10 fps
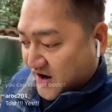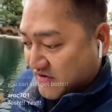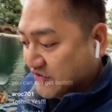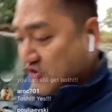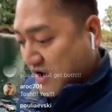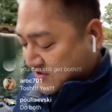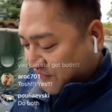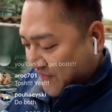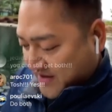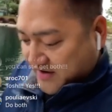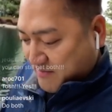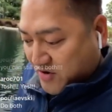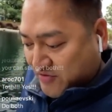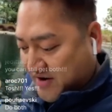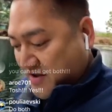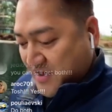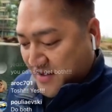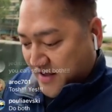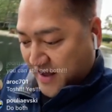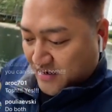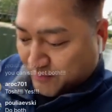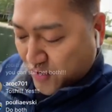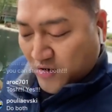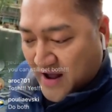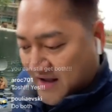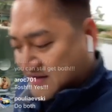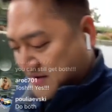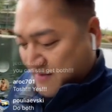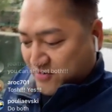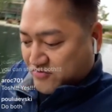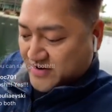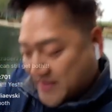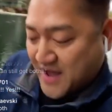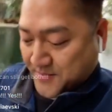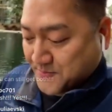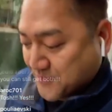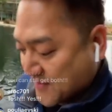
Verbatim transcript: I never knew I was a fucking immigrant and a broke ass immigrant told me that.